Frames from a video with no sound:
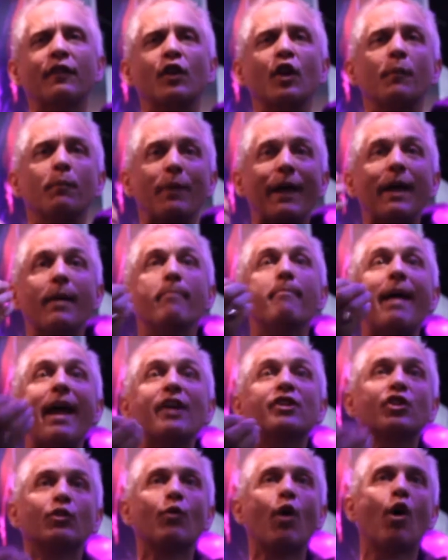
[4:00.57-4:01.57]
that's going to play a
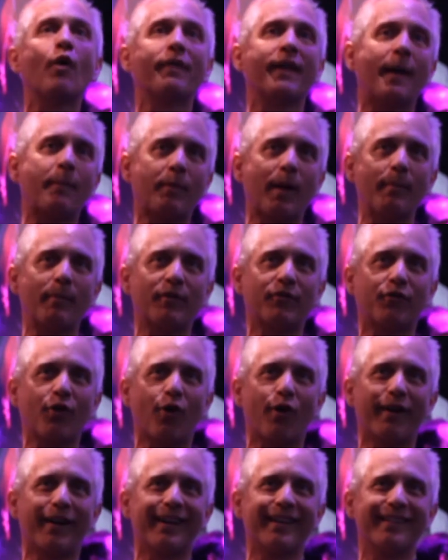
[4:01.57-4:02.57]
major role in the upcoming
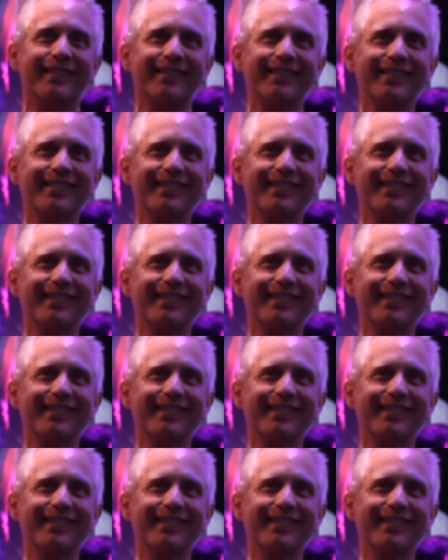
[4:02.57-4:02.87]
story.